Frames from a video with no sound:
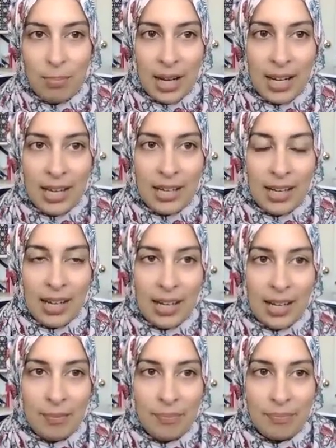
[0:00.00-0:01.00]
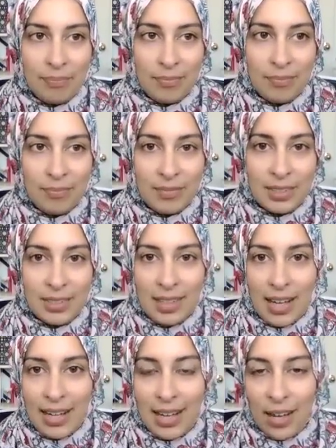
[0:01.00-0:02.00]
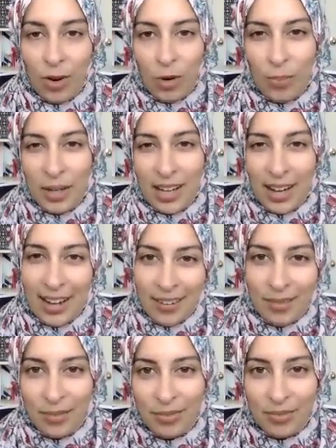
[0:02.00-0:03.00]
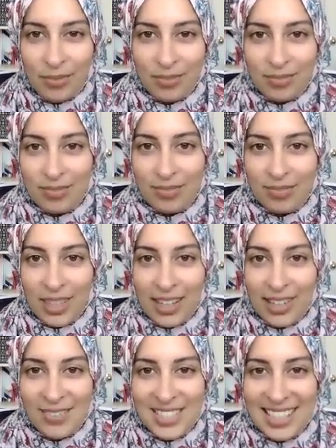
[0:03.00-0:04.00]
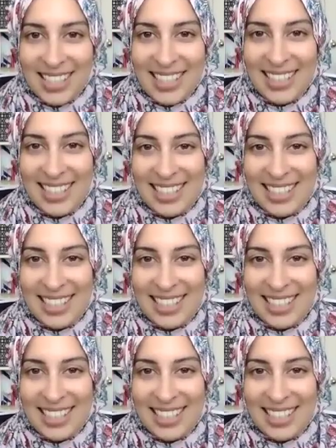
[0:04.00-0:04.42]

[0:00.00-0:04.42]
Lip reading: but I hope it kind of did.